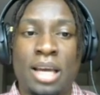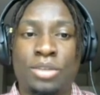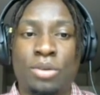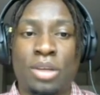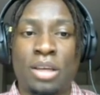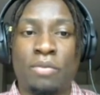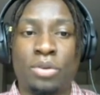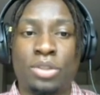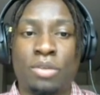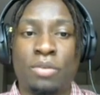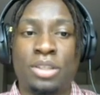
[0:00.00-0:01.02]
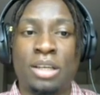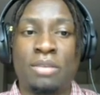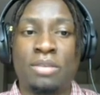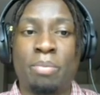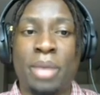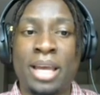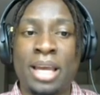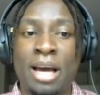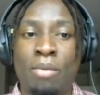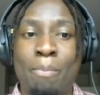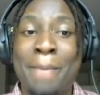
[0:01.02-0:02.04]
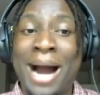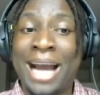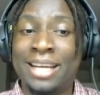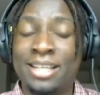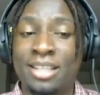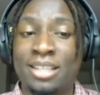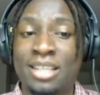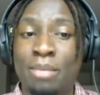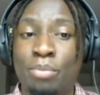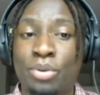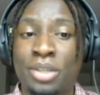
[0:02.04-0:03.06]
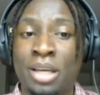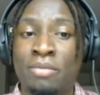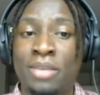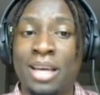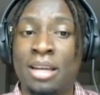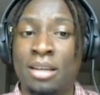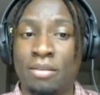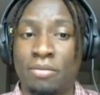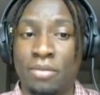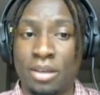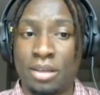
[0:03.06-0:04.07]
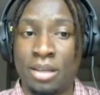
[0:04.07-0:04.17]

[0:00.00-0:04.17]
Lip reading: And so the influencer receives the payout minus the 10% of the handling fee.